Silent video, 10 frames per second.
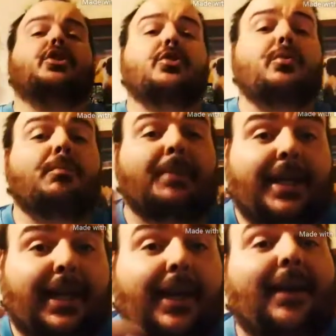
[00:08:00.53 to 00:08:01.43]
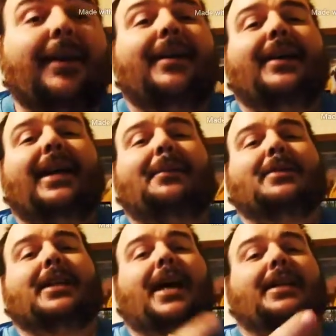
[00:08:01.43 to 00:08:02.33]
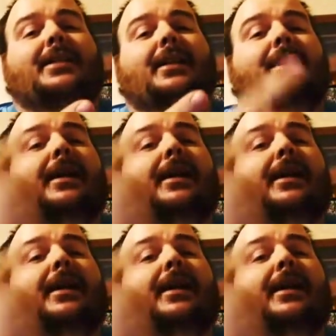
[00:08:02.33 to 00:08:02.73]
to me. Anyways, guys,